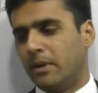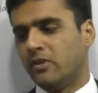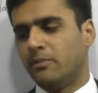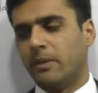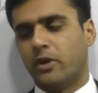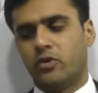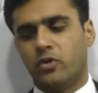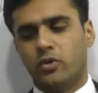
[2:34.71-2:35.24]

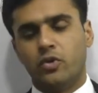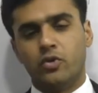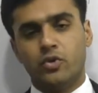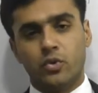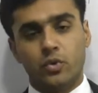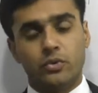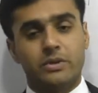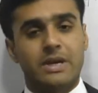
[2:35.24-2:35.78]
please make sure you
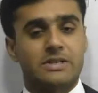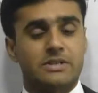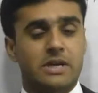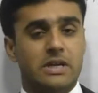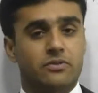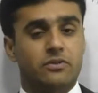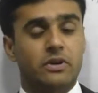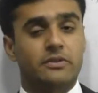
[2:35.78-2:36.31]
use
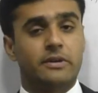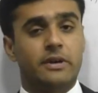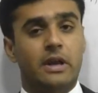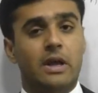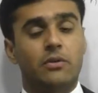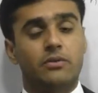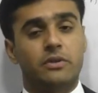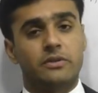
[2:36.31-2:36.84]
that tax rates and
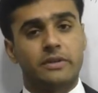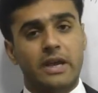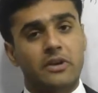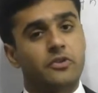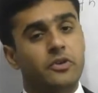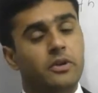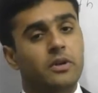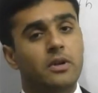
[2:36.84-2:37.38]
allowances
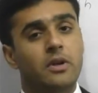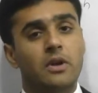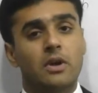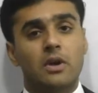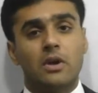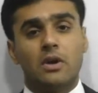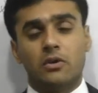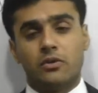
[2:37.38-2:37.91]
section
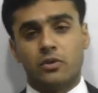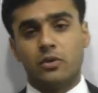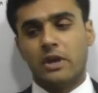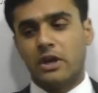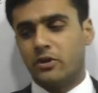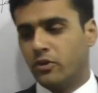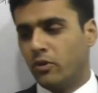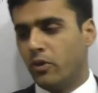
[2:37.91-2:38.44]
so
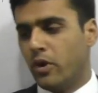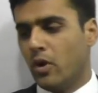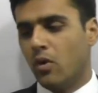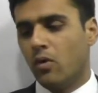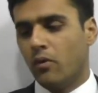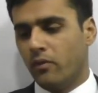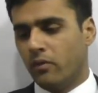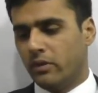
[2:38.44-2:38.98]
that you
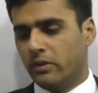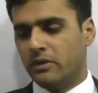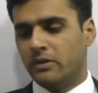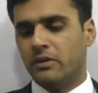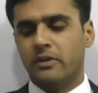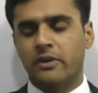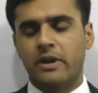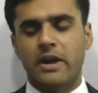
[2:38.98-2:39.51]
know
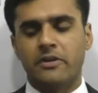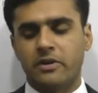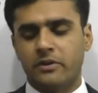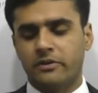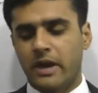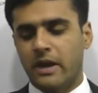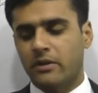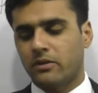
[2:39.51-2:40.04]
this is
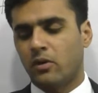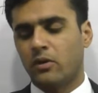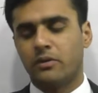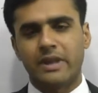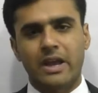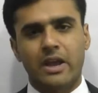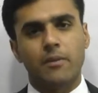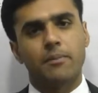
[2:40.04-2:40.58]
inheritance tax
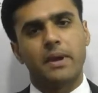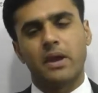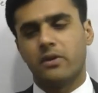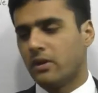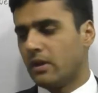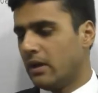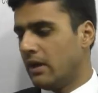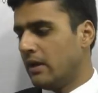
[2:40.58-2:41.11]
on second
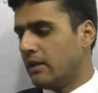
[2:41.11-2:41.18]
page,